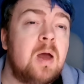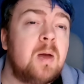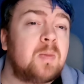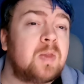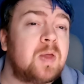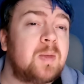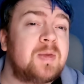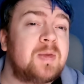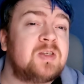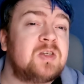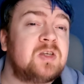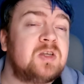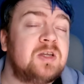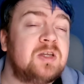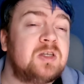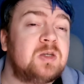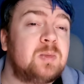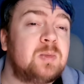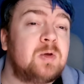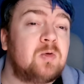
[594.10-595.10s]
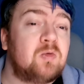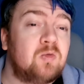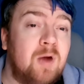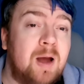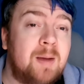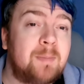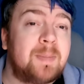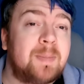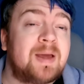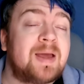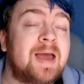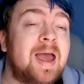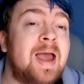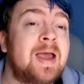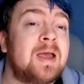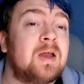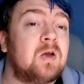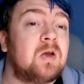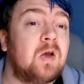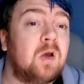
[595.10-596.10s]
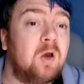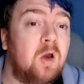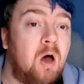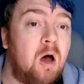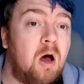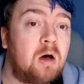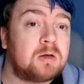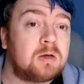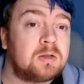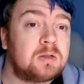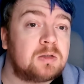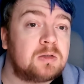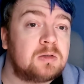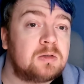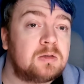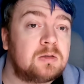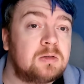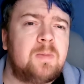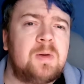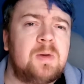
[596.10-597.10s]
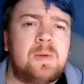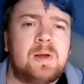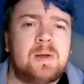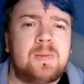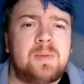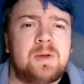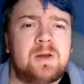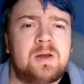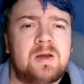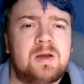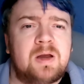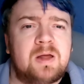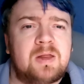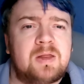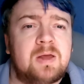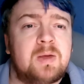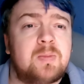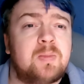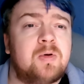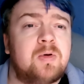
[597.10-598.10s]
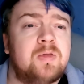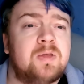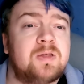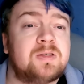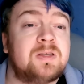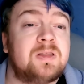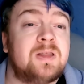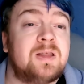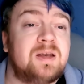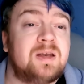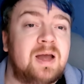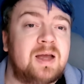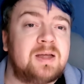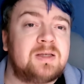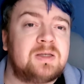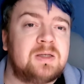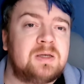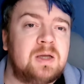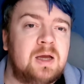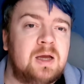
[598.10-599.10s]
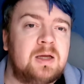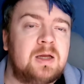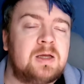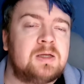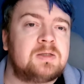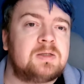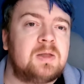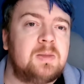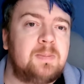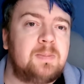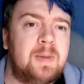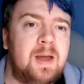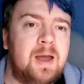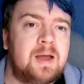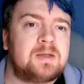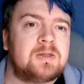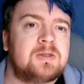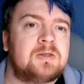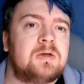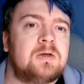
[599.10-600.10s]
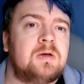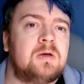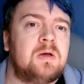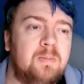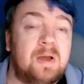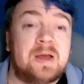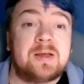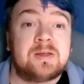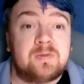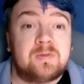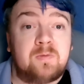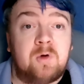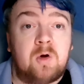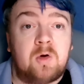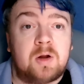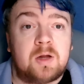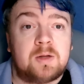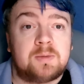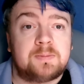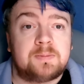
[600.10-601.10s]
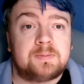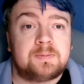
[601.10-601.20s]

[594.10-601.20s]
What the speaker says: but that means you need to be ramping a lot. But in my opinion, I think putting this in the 99 is the best place for it.